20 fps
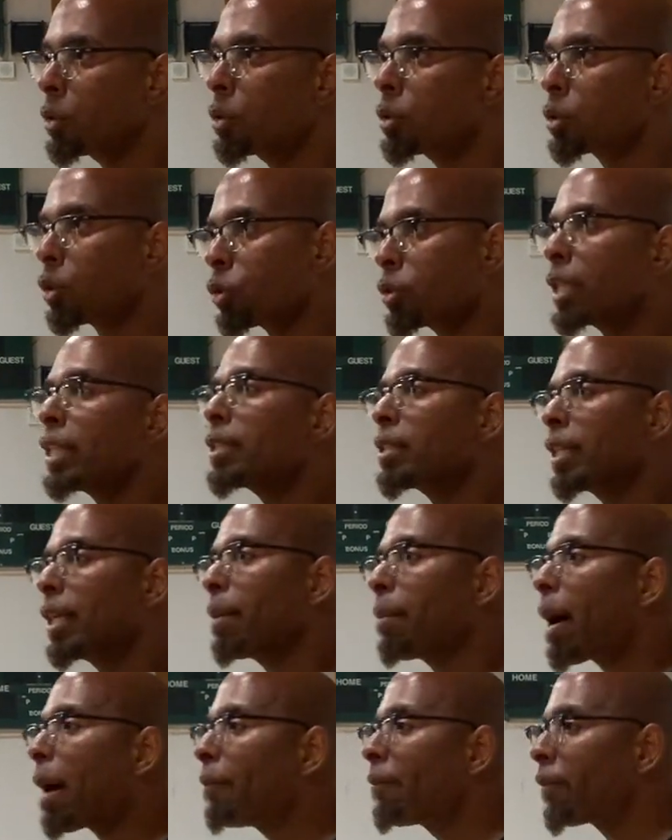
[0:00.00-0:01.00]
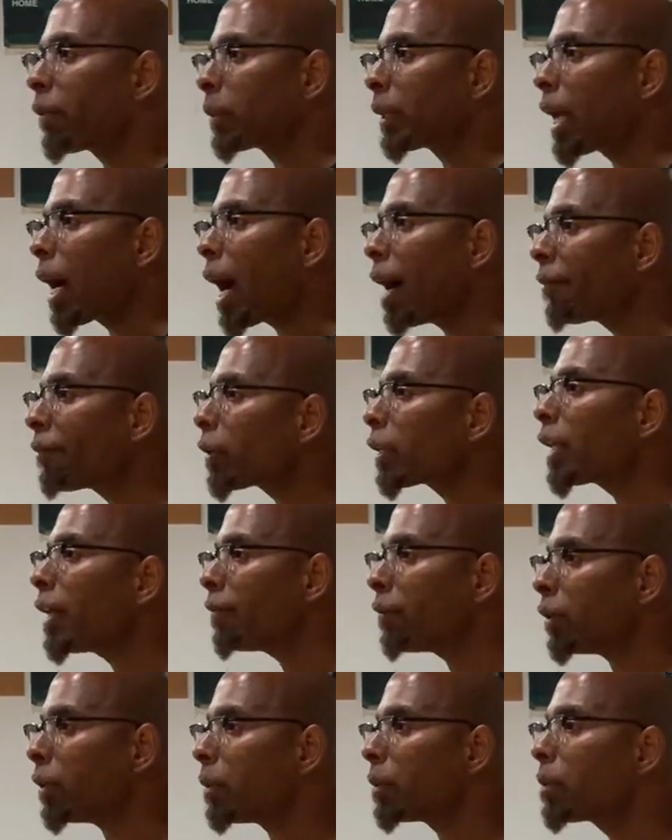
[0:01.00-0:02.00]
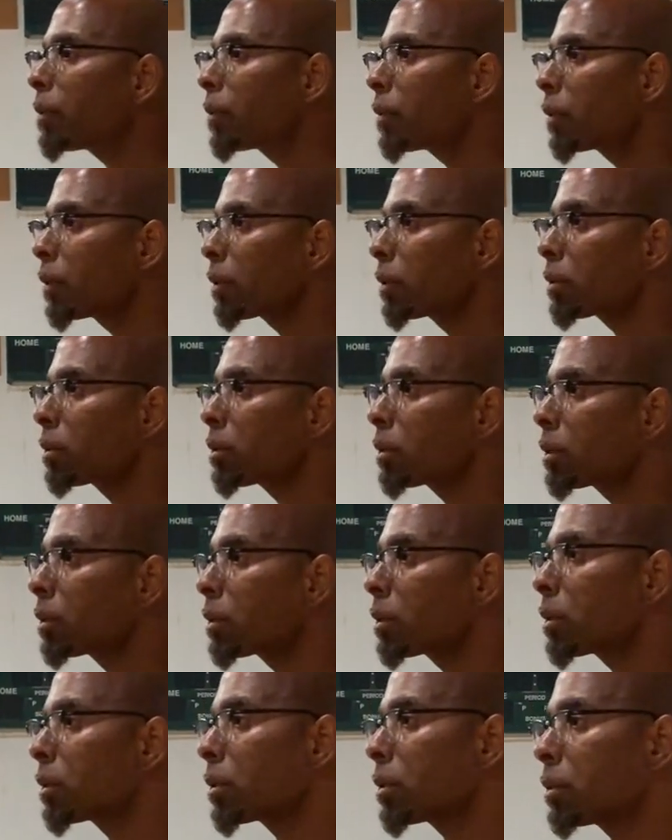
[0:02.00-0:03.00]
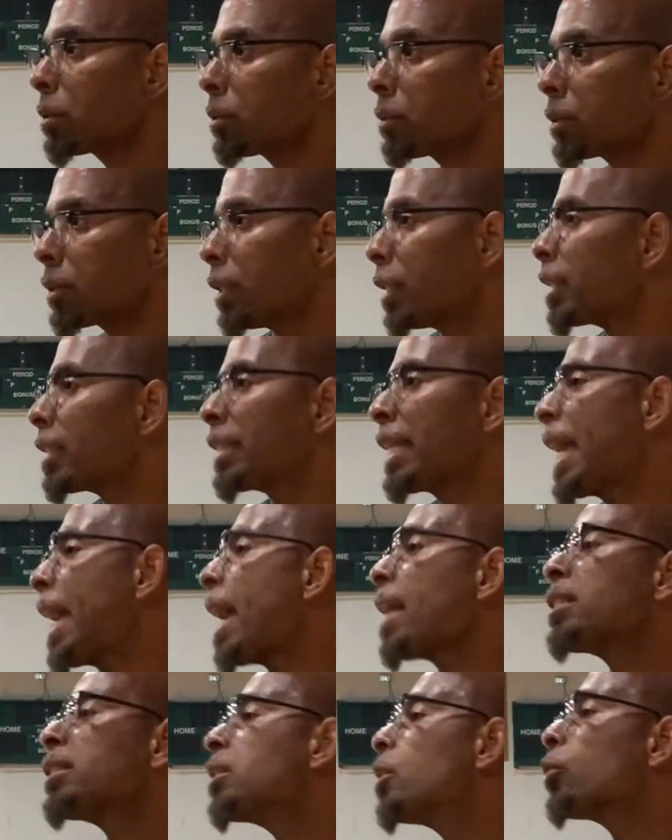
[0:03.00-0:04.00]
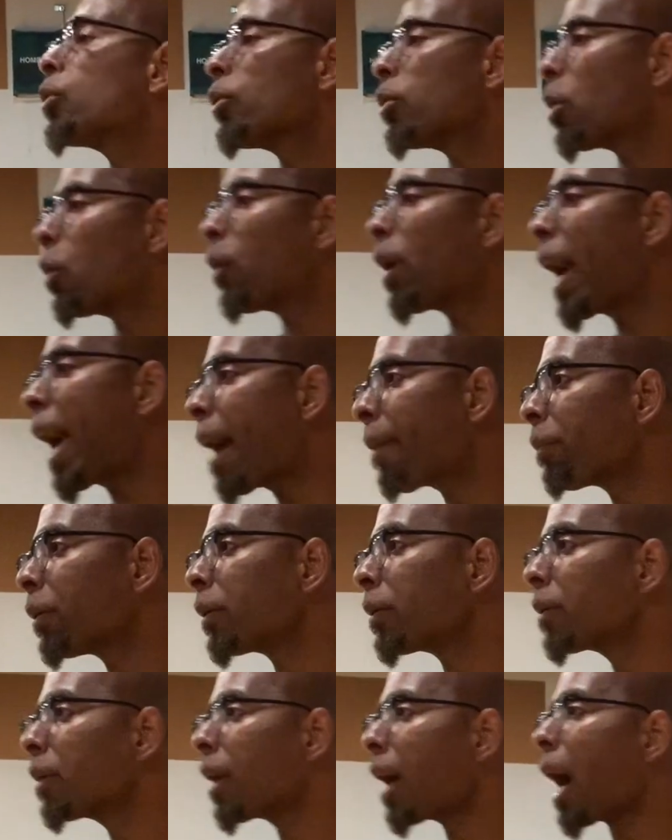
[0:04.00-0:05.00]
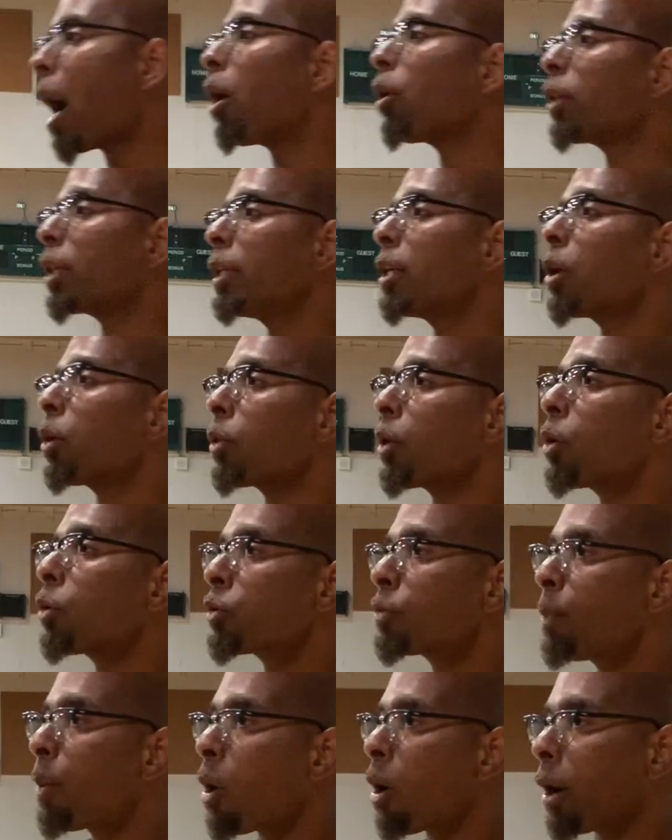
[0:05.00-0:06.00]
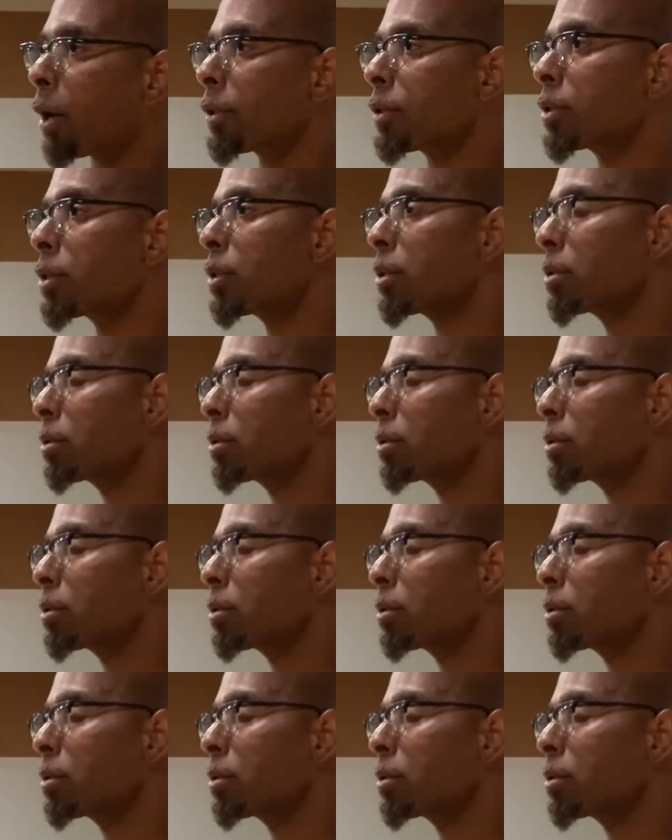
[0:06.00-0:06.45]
So since then, I'm for, I've forgiven them. To this day, I still don't know what happened. I only know those parts.